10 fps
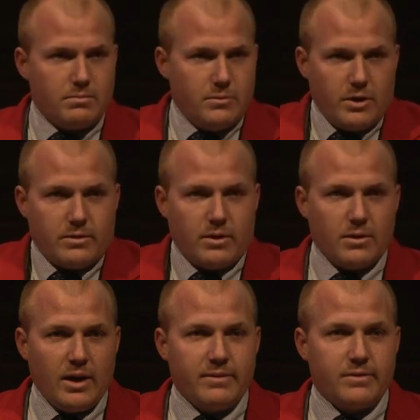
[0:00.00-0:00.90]

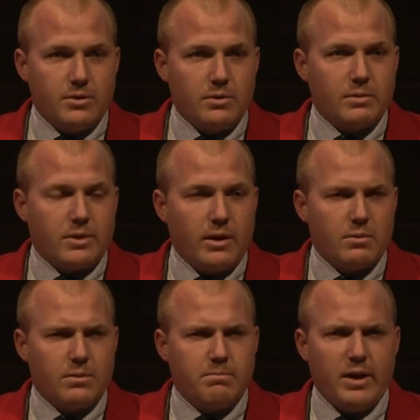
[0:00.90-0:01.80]
their life to do what they
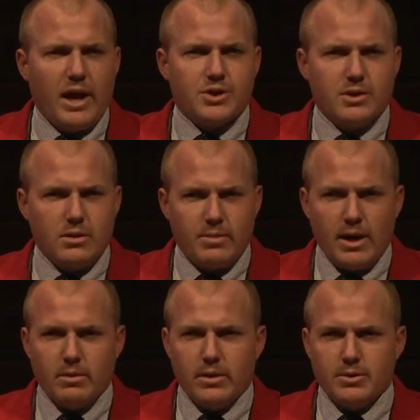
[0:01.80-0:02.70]
were passionate about,